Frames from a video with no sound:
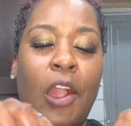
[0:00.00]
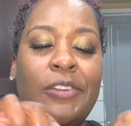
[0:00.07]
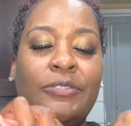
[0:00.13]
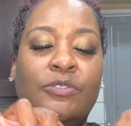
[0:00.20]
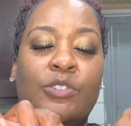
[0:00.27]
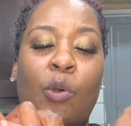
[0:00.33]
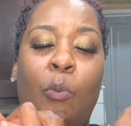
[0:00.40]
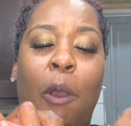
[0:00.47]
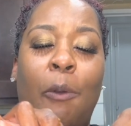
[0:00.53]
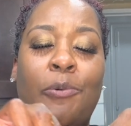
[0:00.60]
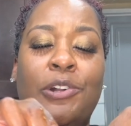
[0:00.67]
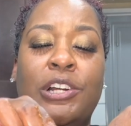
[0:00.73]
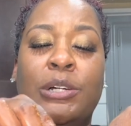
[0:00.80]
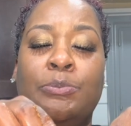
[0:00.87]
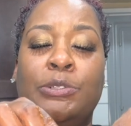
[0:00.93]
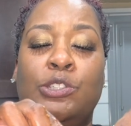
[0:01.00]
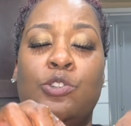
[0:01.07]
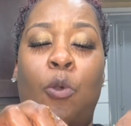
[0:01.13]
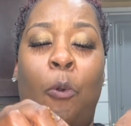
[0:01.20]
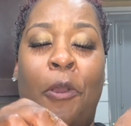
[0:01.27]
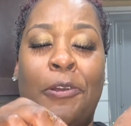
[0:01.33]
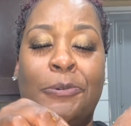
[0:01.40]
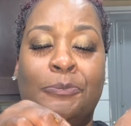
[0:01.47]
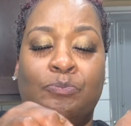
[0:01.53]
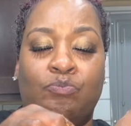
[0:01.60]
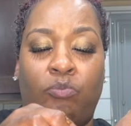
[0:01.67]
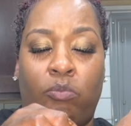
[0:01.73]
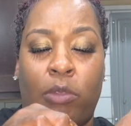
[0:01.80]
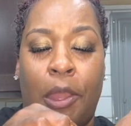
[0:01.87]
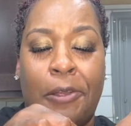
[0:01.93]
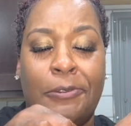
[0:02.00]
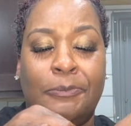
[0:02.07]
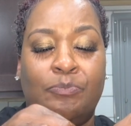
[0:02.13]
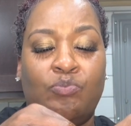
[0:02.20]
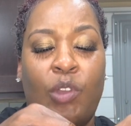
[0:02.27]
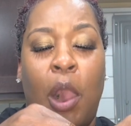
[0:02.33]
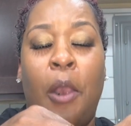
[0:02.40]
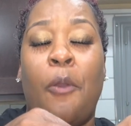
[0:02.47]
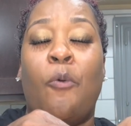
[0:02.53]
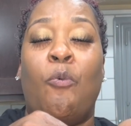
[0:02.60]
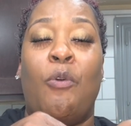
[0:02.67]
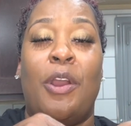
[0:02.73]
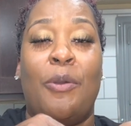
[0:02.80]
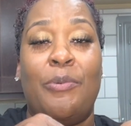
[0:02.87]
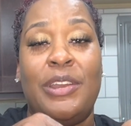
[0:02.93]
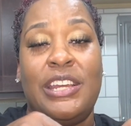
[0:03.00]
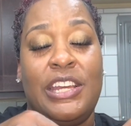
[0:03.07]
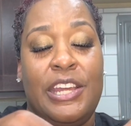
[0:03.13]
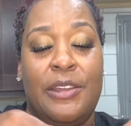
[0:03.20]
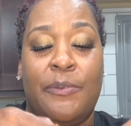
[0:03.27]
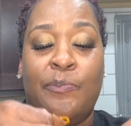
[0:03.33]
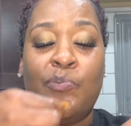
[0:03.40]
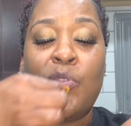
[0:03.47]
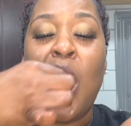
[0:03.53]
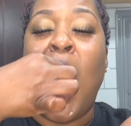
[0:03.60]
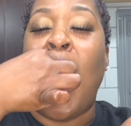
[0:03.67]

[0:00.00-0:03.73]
for what we're going to be doing, where we eating,